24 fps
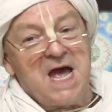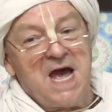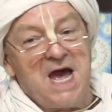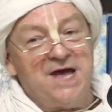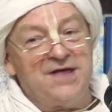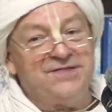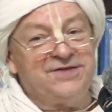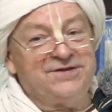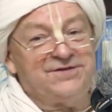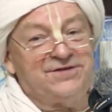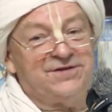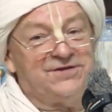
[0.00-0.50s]

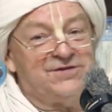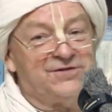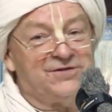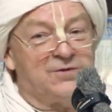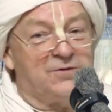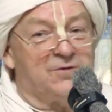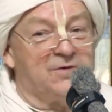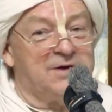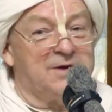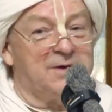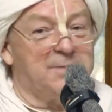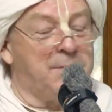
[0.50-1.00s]
And there's a
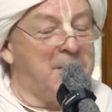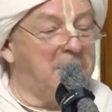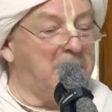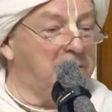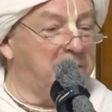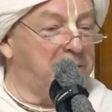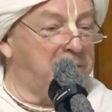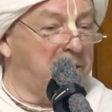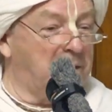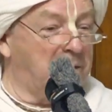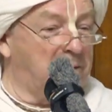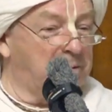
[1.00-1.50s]
story
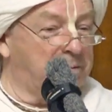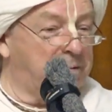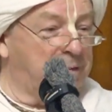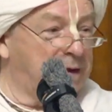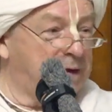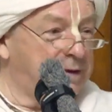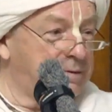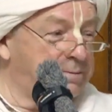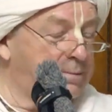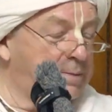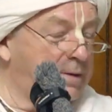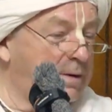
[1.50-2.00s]
about
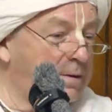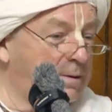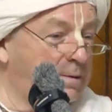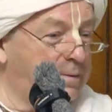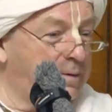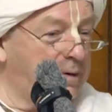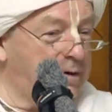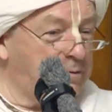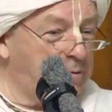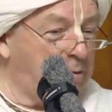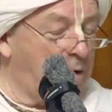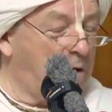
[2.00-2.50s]
Prabhupada.
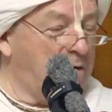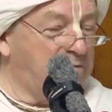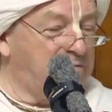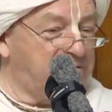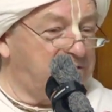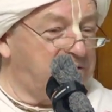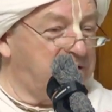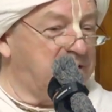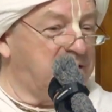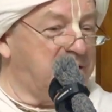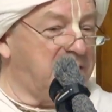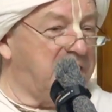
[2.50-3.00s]
Prabhupada
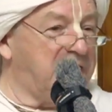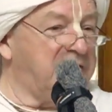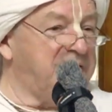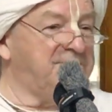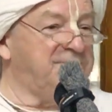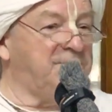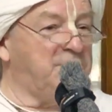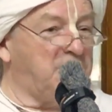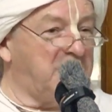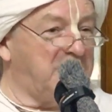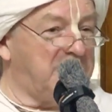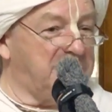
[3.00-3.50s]
often
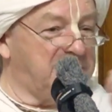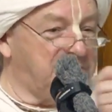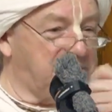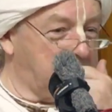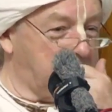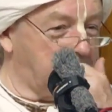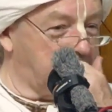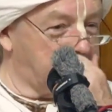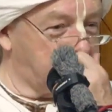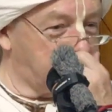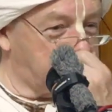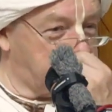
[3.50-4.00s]
gave away
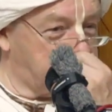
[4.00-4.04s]
things.